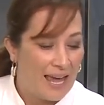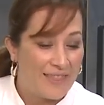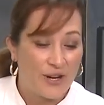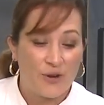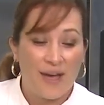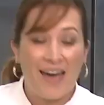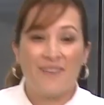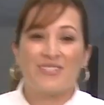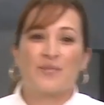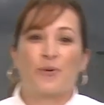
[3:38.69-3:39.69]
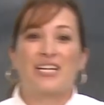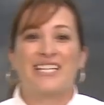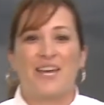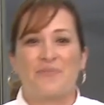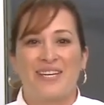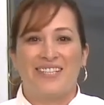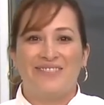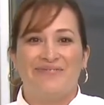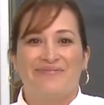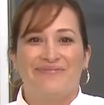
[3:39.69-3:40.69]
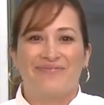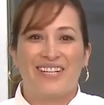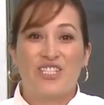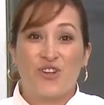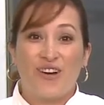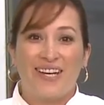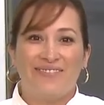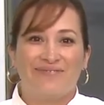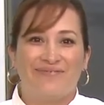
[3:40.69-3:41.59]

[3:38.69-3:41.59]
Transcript: And there you have a springtime meal. Enjoy!